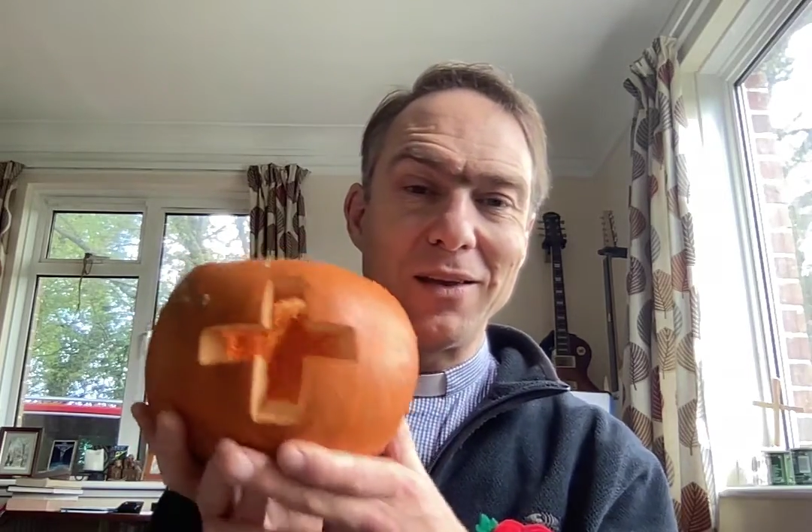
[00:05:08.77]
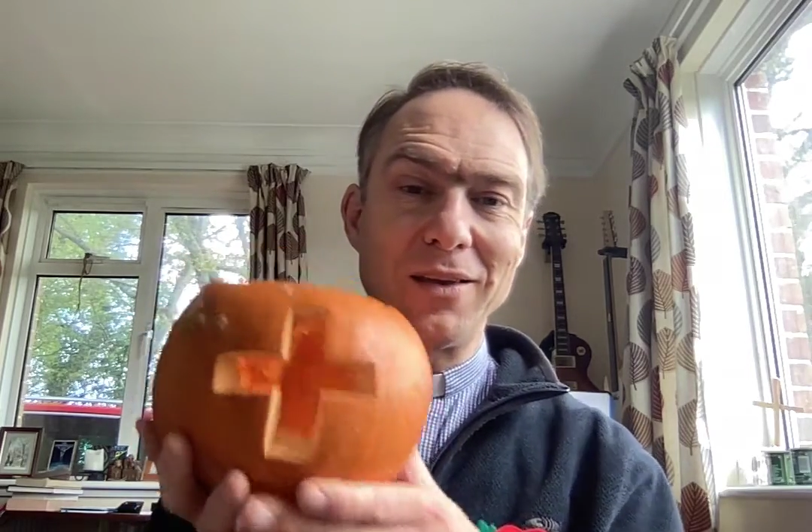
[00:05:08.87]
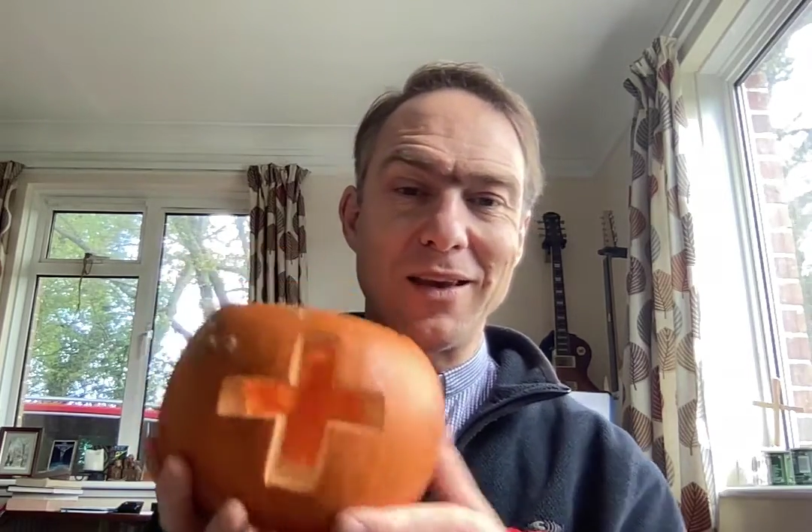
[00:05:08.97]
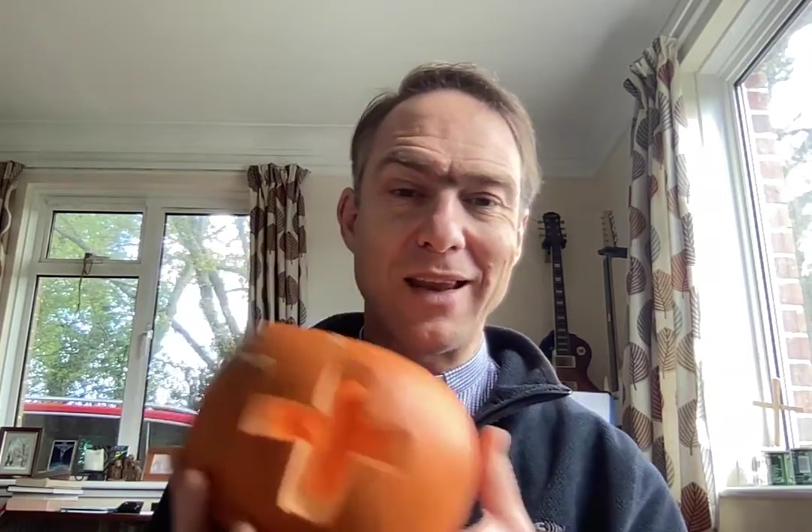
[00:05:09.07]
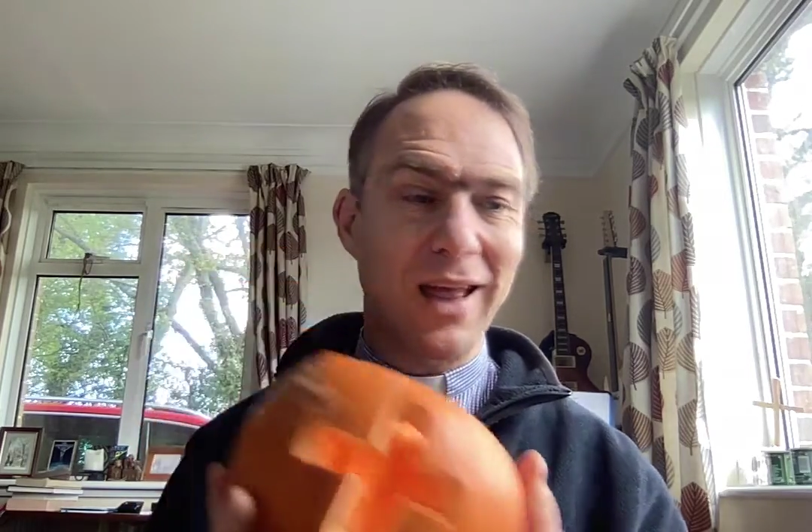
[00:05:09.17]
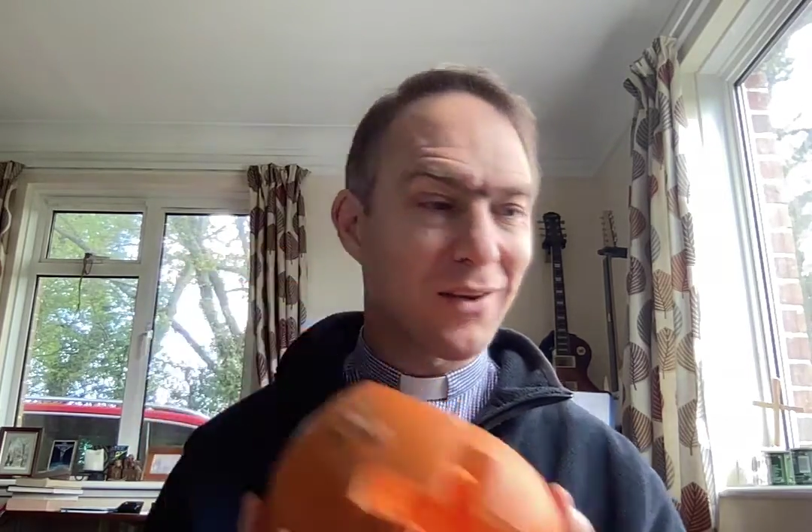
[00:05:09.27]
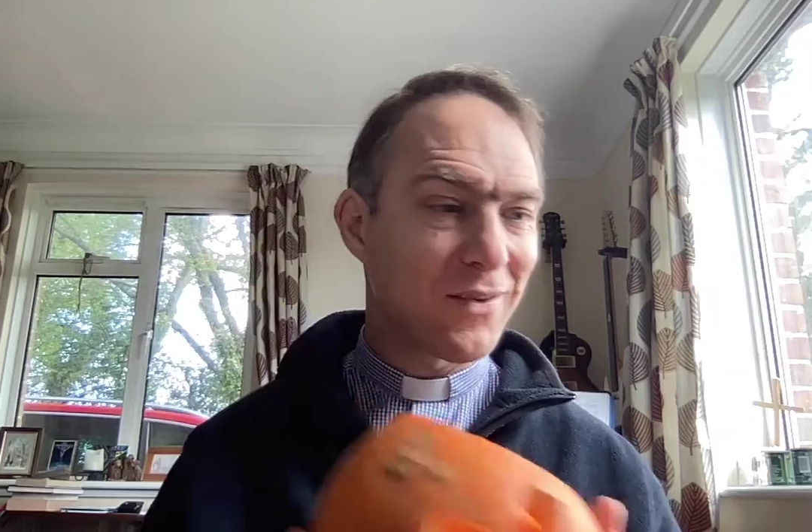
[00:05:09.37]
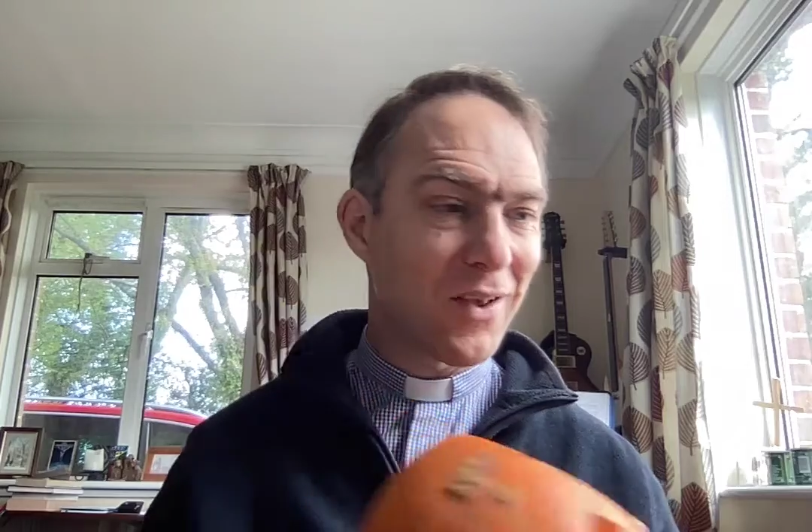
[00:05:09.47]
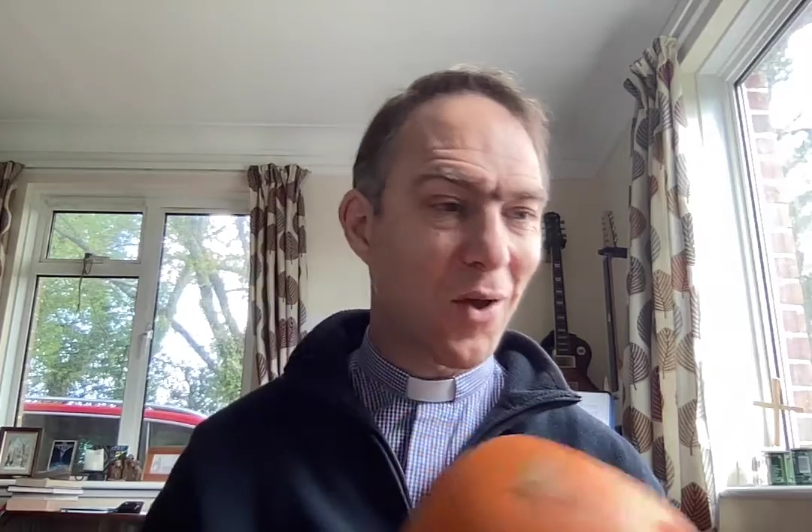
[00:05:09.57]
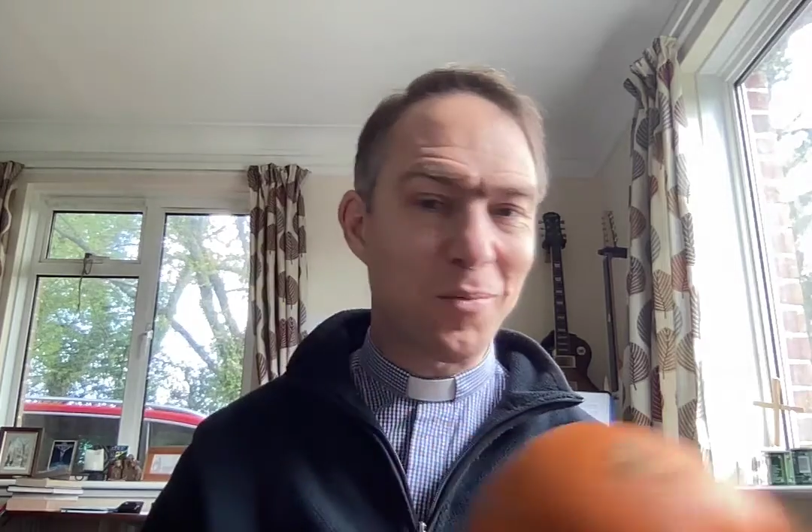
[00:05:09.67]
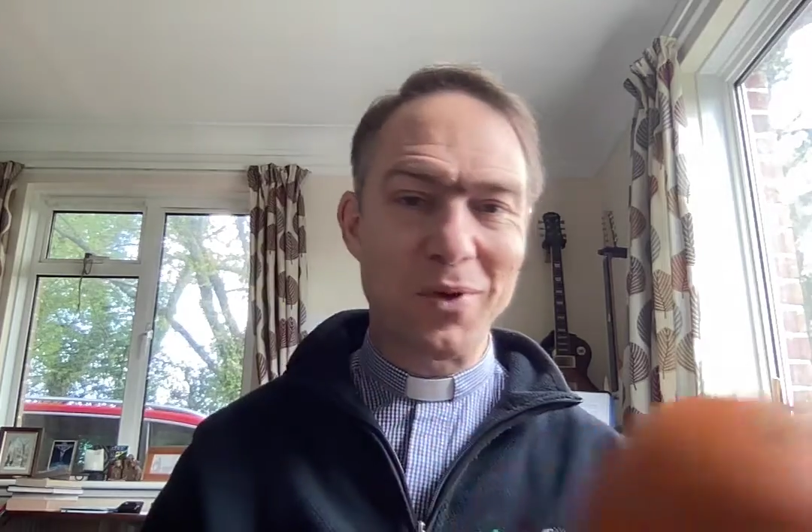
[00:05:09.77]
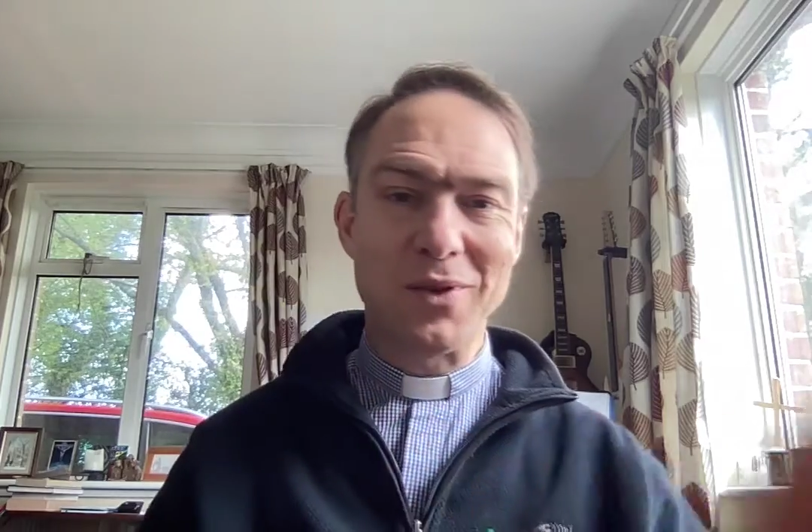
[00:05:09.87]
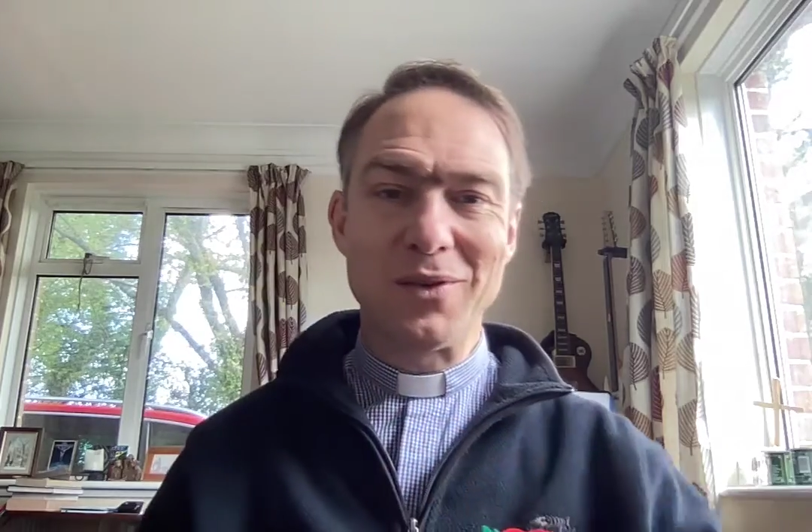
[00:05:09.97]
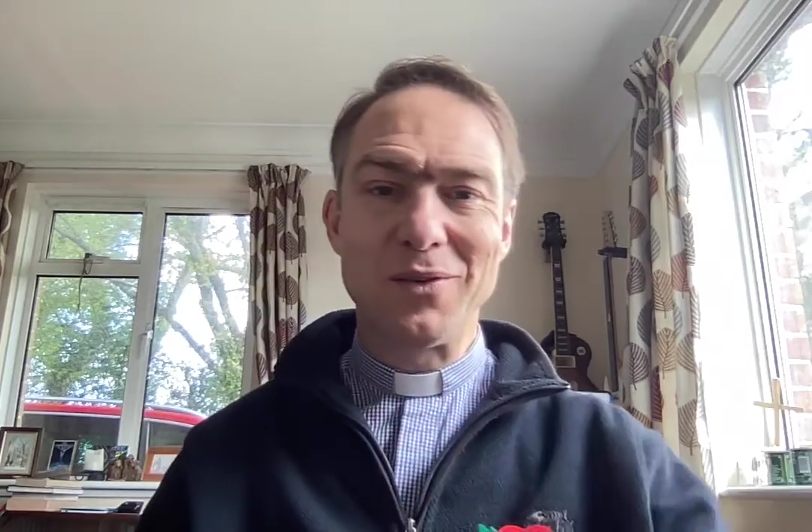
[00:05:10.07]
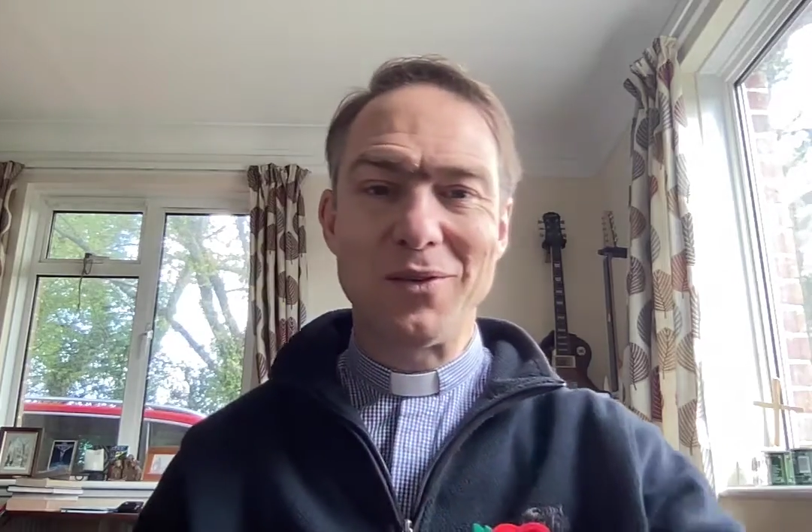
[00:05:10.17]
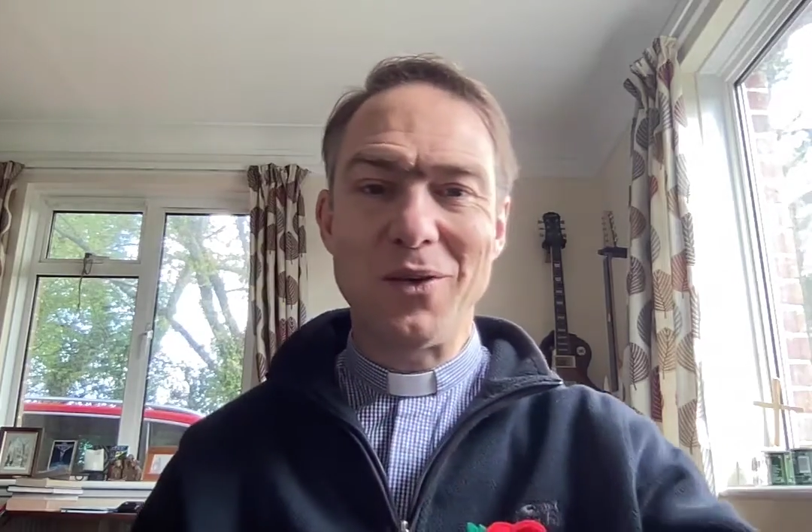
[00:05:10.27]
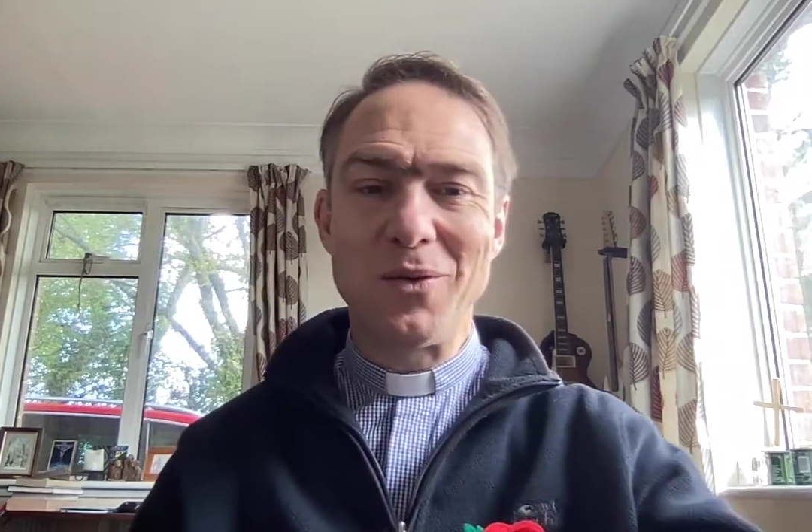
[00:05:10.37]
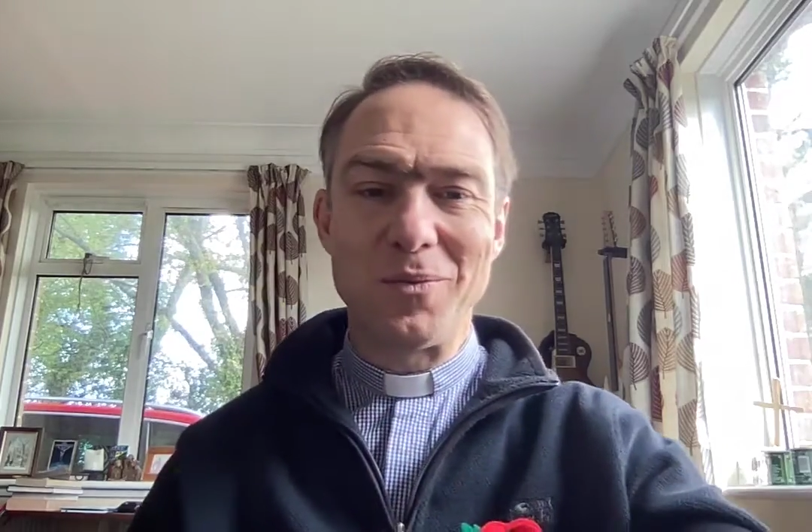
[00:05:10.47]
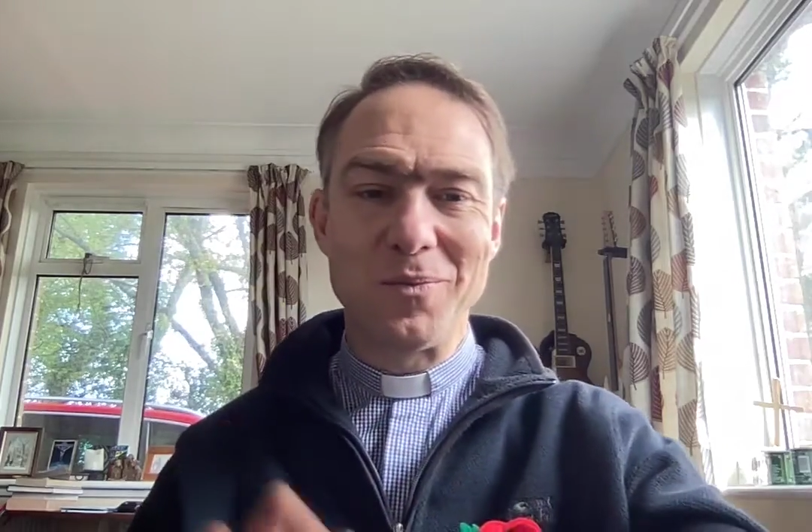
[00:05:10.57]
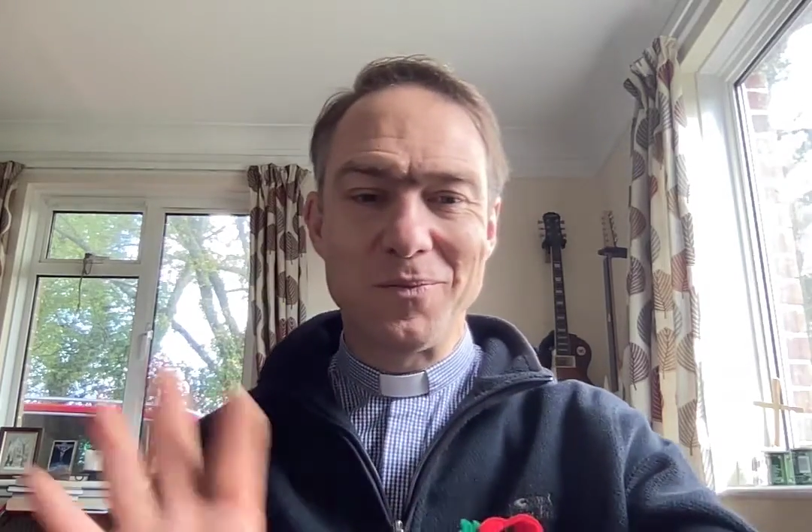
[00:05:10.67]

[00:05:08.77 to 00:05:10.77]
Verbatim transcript: connecting up soon.